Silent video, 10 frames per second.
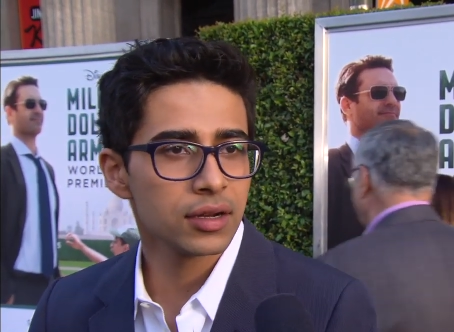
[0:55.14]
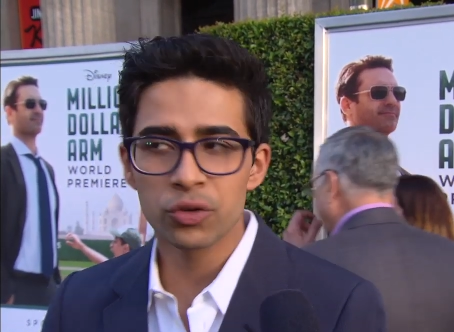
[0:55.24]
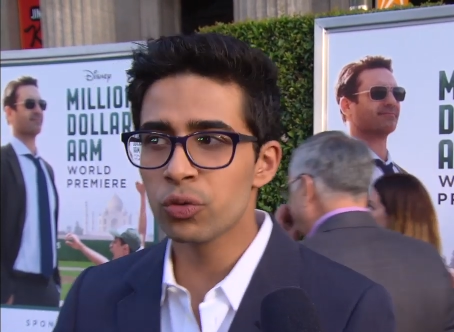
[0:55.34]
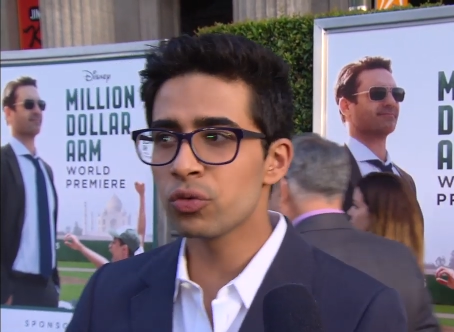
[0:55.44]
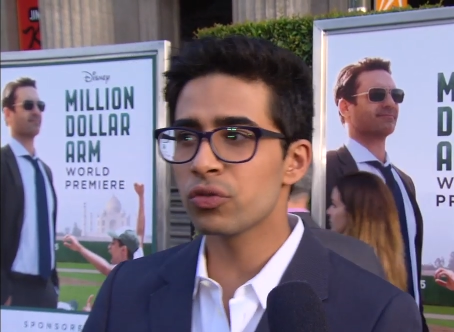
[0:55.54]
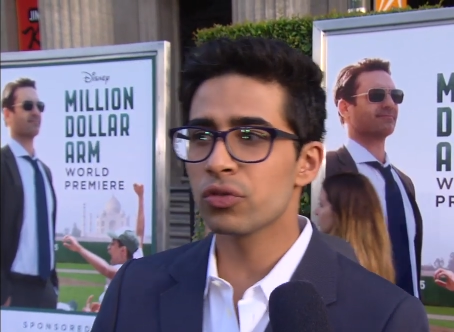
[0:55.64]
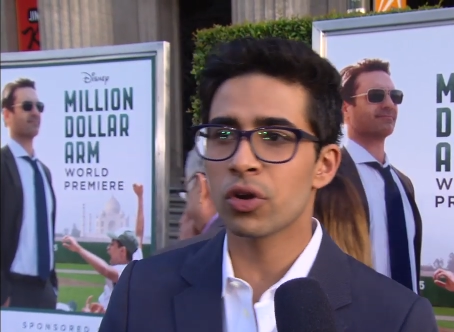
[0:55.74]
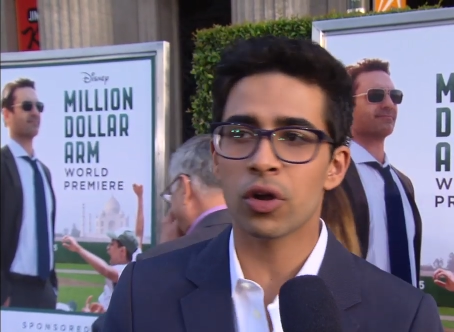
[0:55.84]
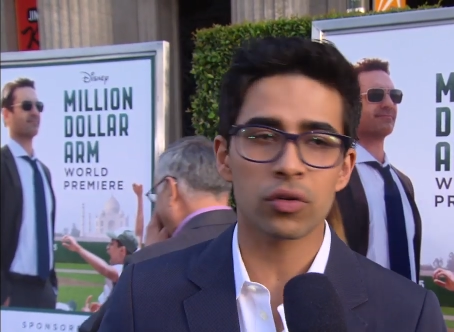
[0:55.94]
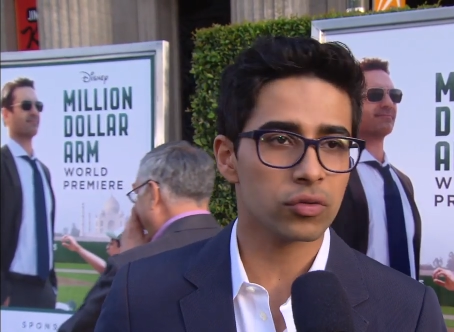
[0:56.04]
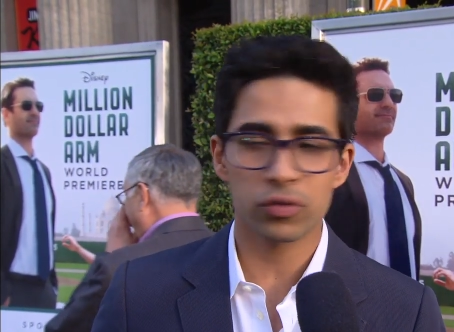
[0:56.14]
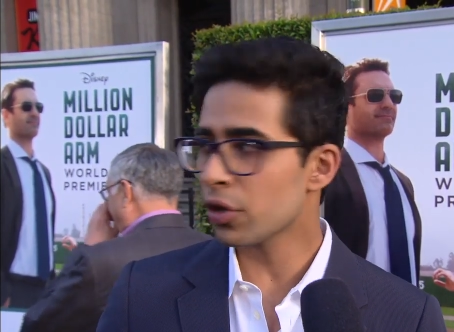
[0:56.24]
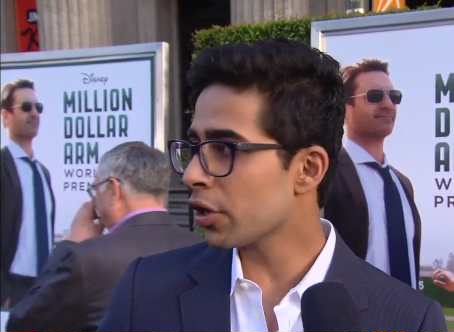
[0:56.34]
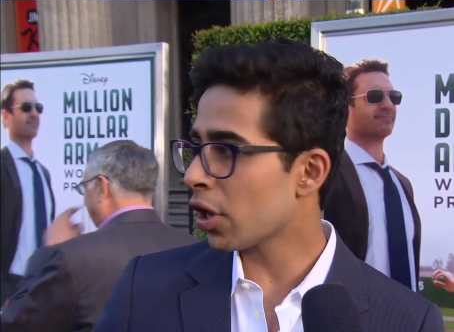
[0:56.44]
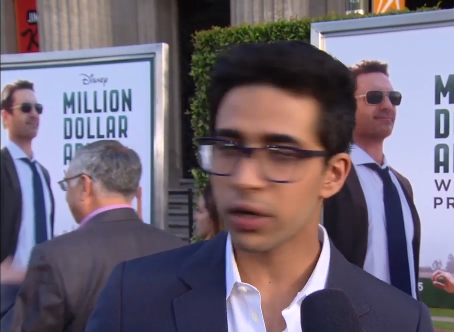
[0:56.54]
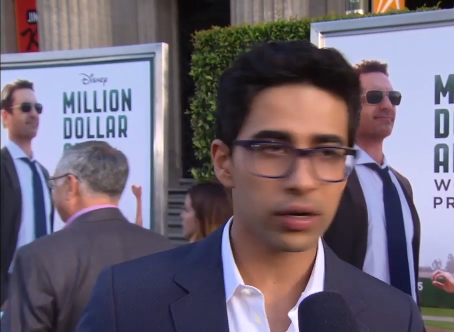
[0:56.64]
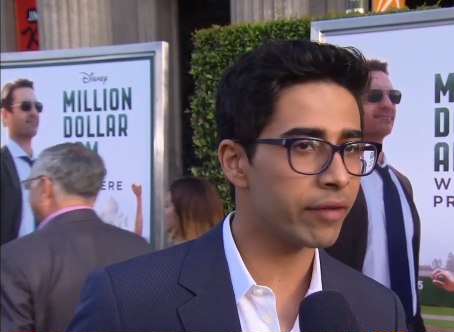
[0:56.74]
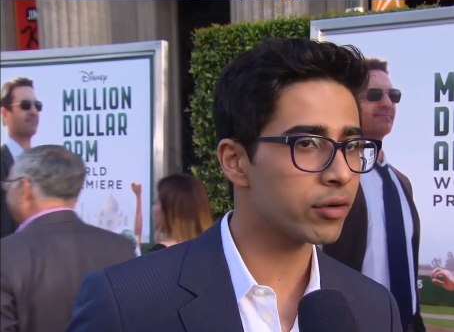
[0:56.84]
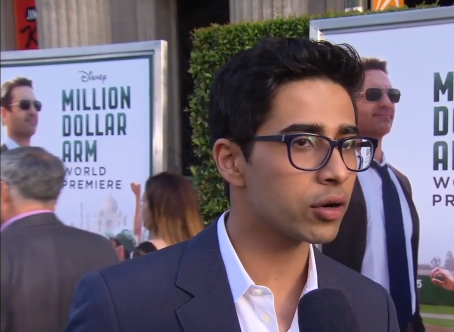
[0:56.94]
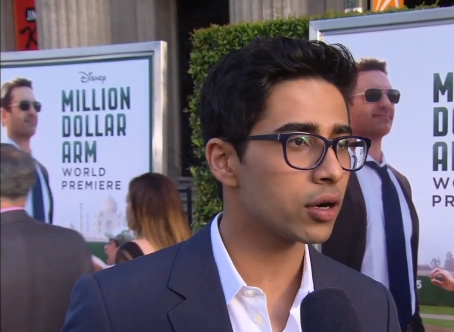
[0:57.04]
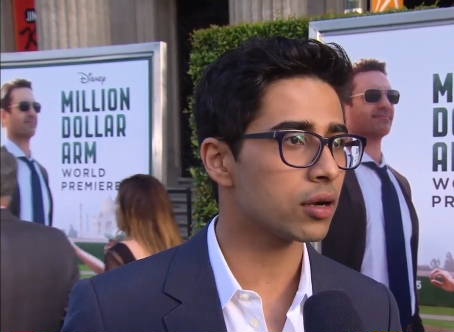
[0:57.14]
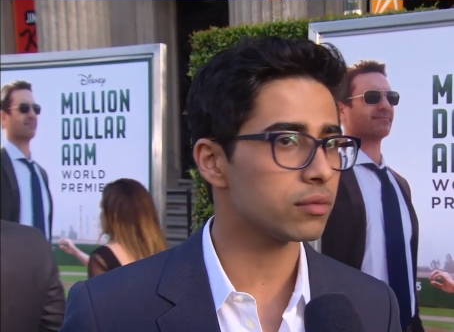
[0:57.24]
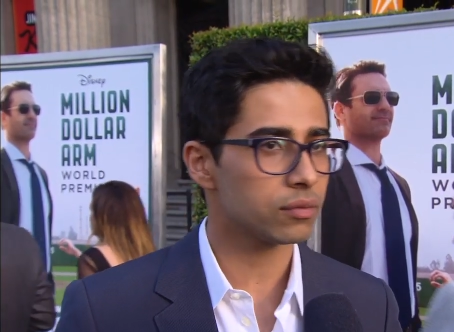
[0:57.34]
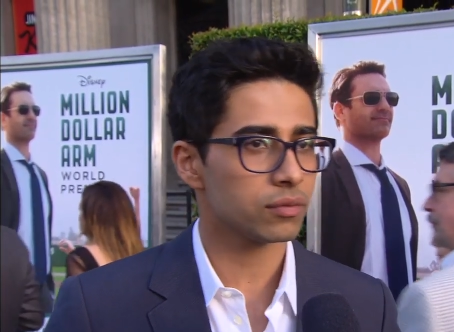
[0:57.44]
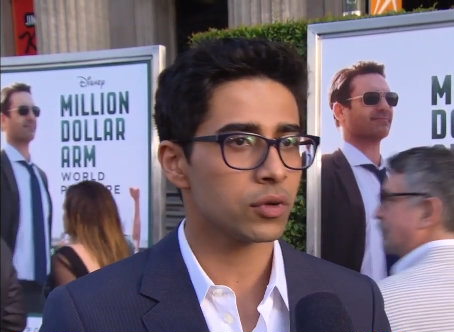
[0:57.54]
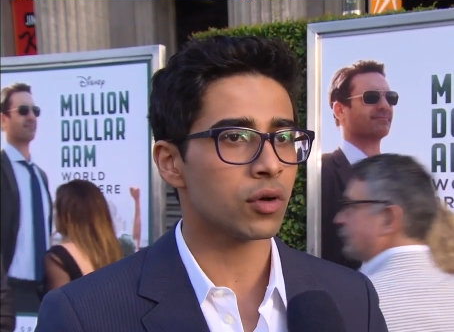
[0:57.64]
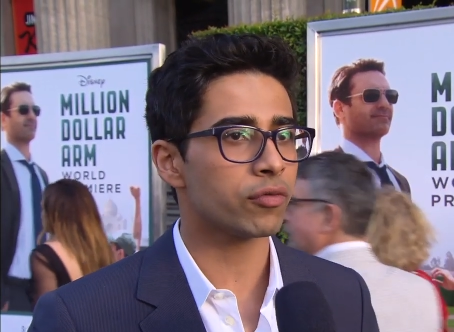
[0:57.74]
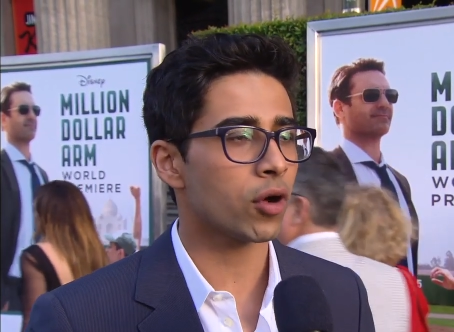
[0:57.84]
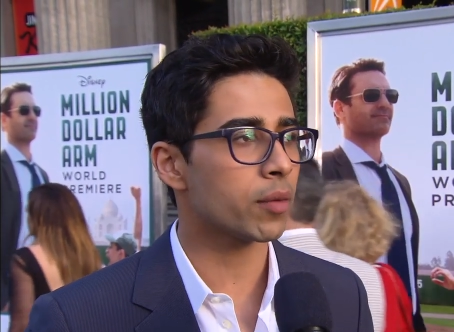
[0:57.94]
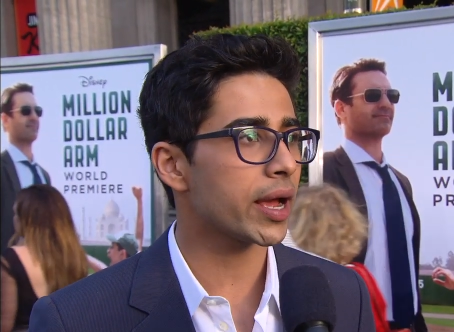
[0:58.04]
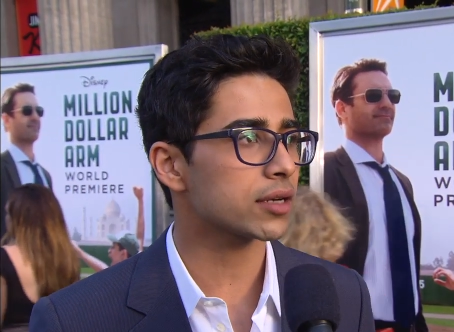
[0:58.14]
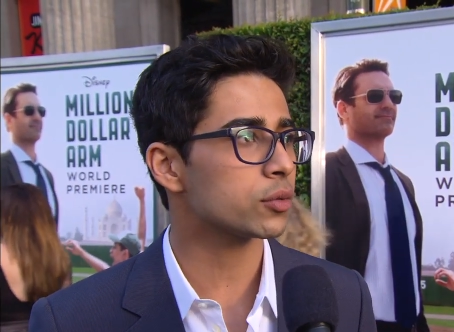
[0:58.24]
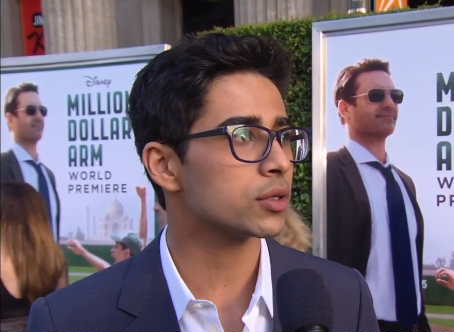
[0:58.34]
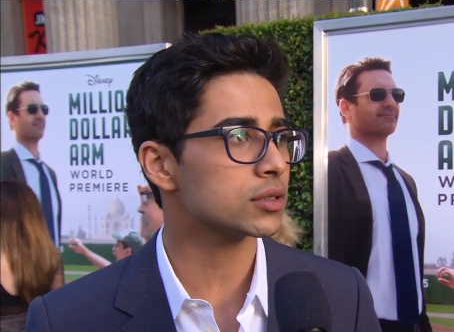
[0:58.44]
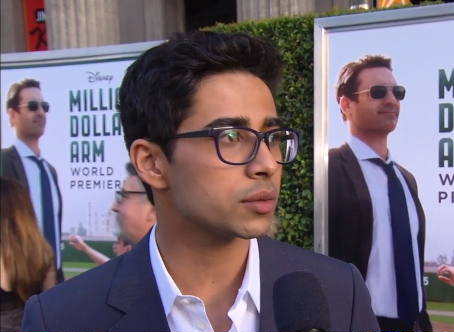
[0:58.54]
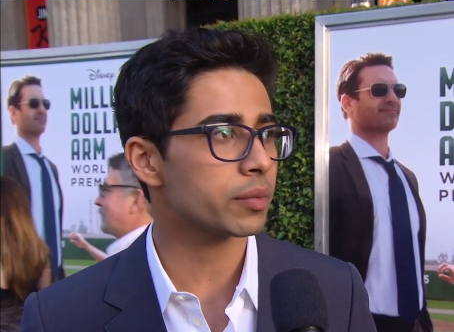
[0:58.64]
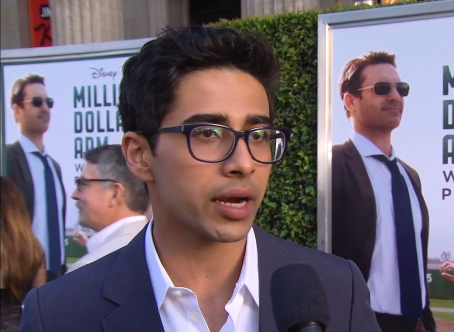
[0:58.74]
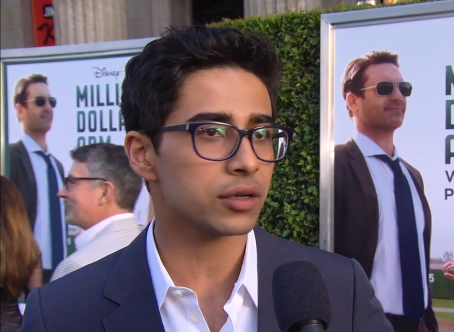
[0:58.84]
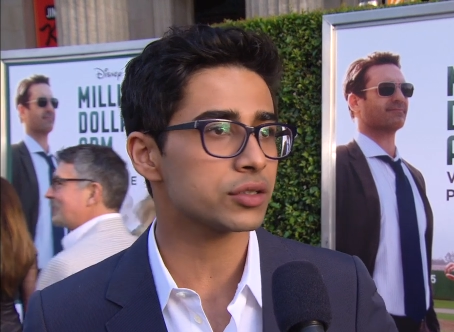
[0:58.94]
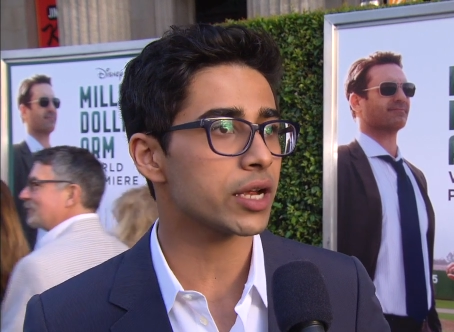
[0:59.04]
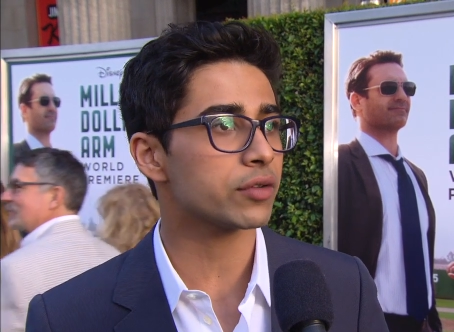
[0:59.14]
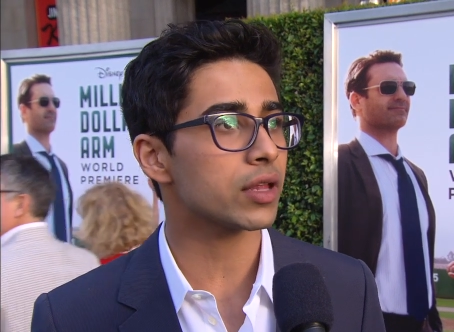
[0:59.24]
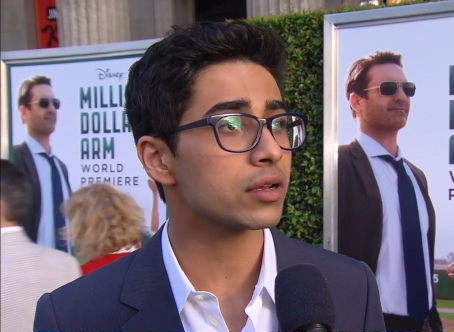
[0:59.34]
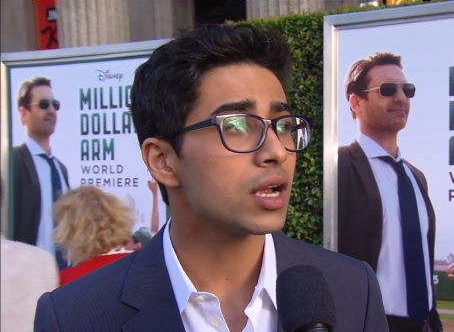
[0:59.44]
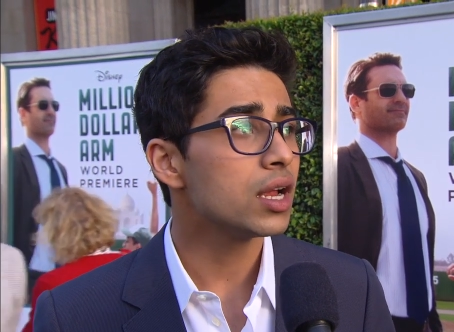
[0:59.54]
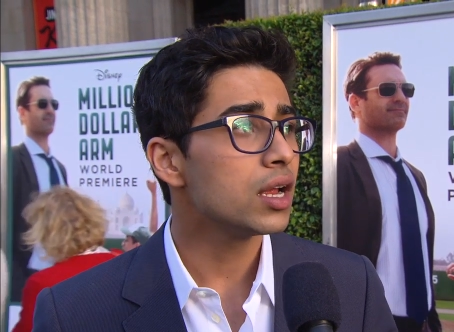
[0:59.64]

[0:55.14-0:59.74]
Speaker 1: you you know, you're not ever gonna, you know, fall back towards the back the side of that.